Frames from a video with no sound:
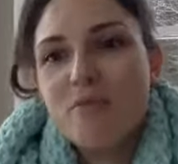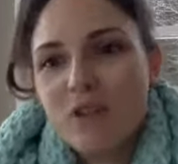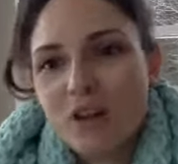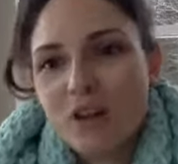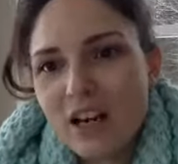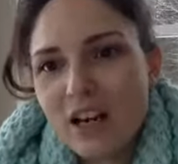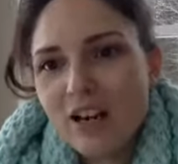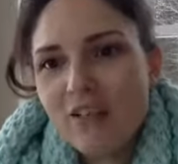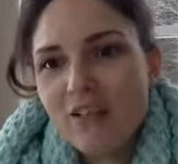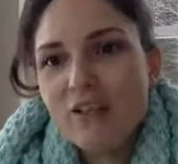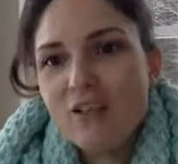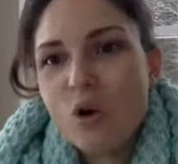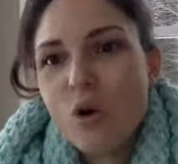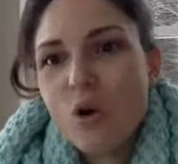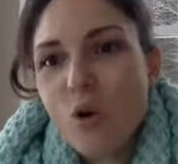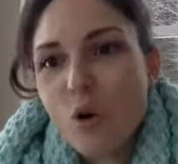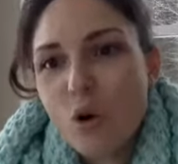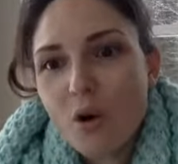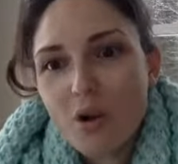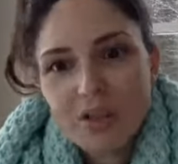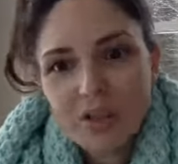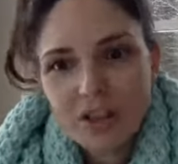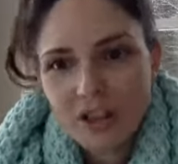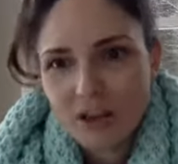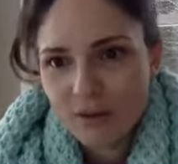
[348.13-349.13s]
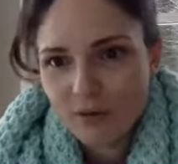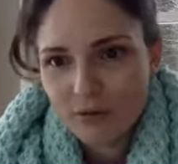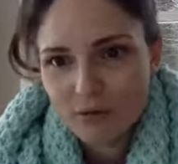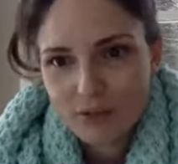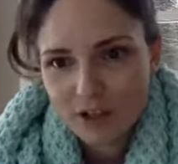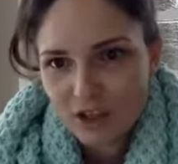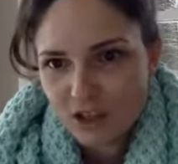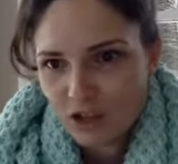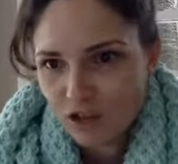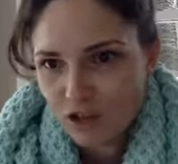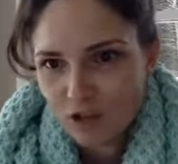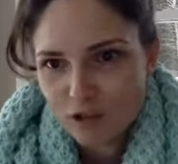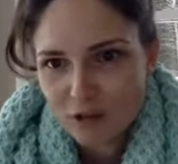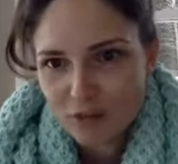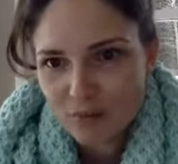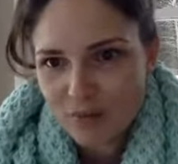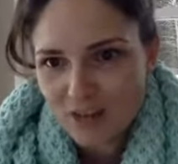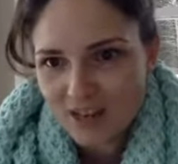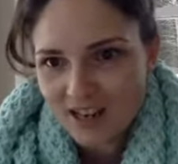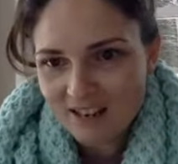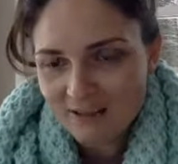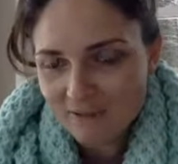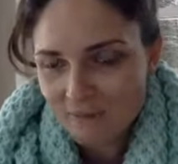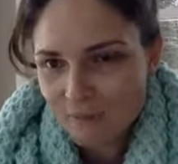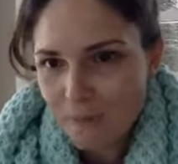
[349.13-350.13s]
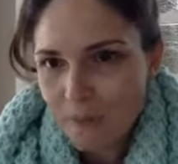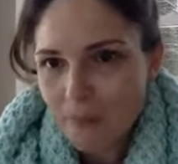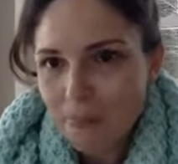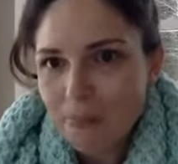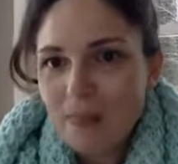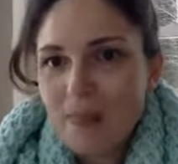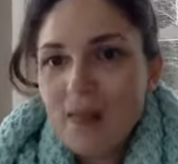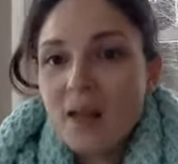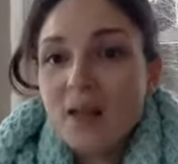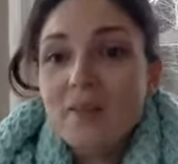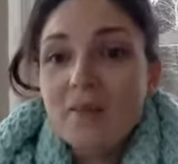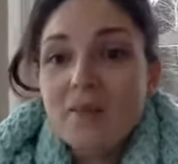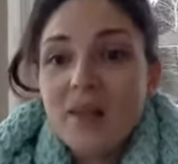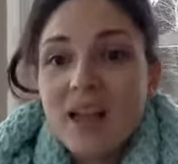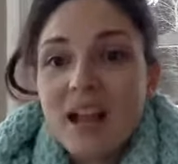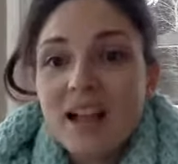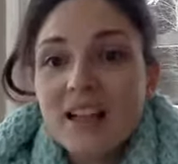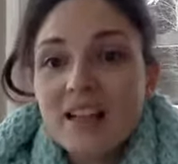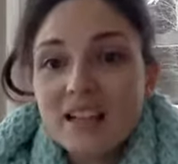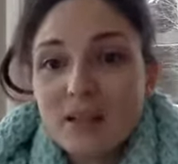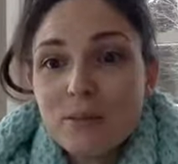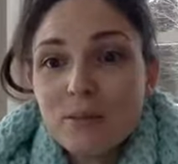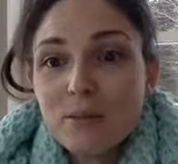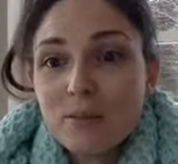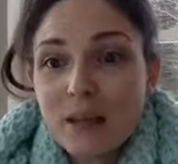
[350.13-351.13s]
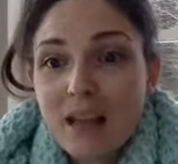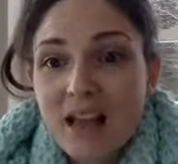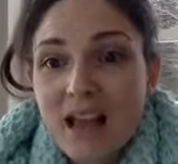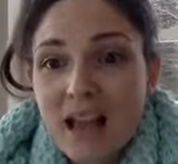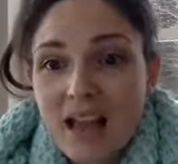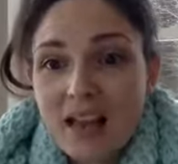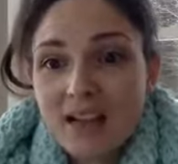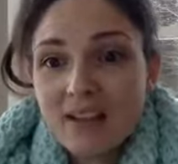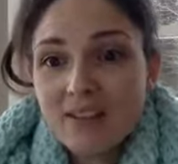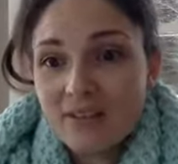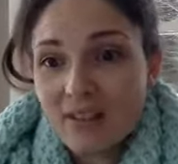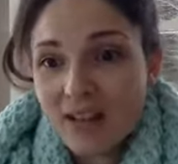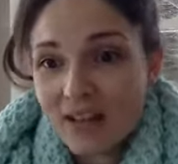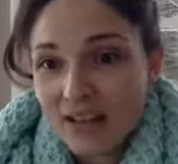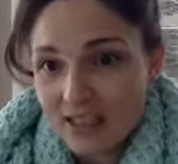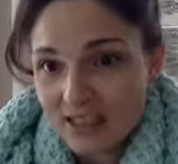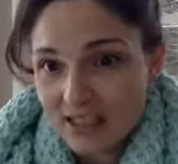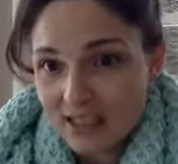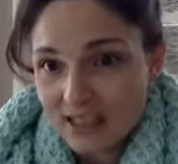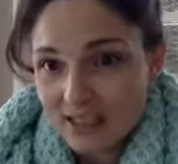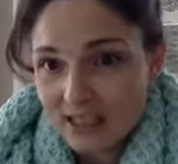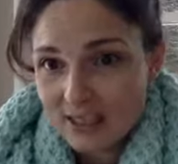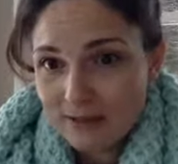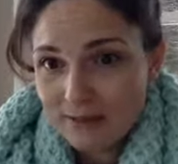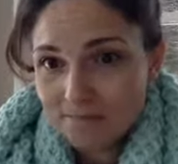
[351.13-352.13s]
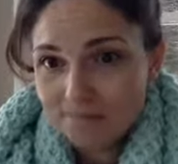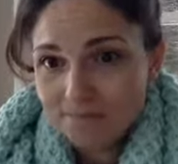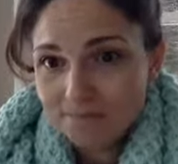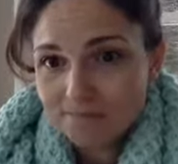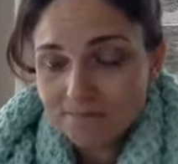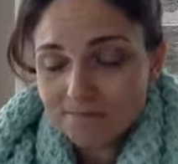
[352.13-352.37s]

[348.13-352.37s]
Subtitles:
give the whole thing a fresh coat of paint. That's a planned vacancy.